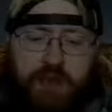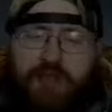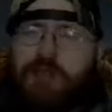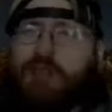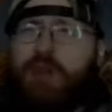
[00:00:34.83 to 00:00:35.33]

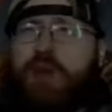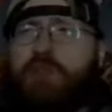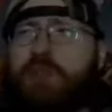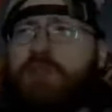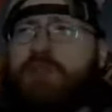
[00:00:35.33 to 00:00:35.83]
But it's a show I
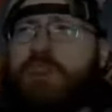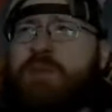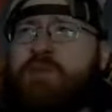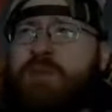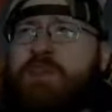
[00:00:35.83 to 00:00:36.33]
remember
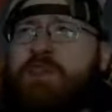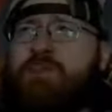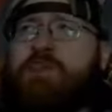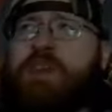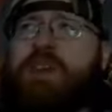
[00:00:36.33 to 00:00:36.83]
seeing bits
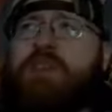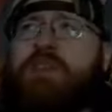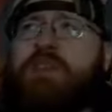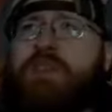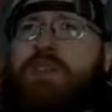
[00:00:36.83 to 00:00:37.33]
and
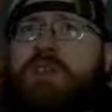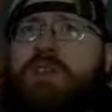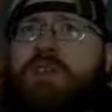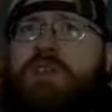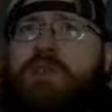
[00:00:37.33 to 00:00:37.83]
pieces
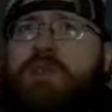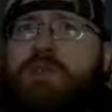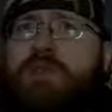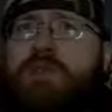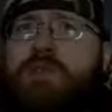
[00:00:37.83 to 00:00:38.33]
of
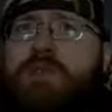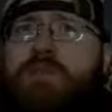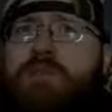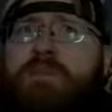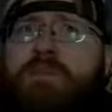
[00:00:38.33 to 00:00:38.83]

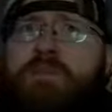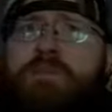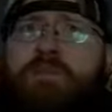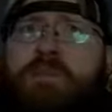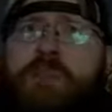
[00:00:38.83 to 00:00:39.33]
from
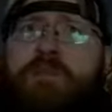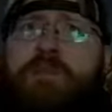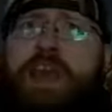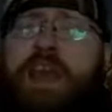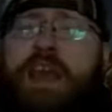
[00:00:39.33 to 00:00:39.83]
stuff
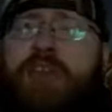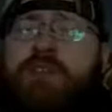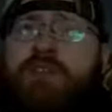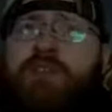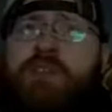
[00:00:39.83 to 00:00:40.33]
my
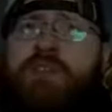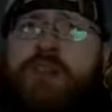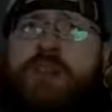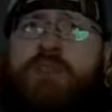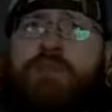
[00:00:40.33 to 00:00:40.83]
aunt would
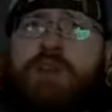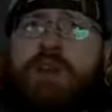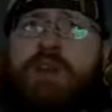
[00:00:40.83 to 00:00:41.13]
tape.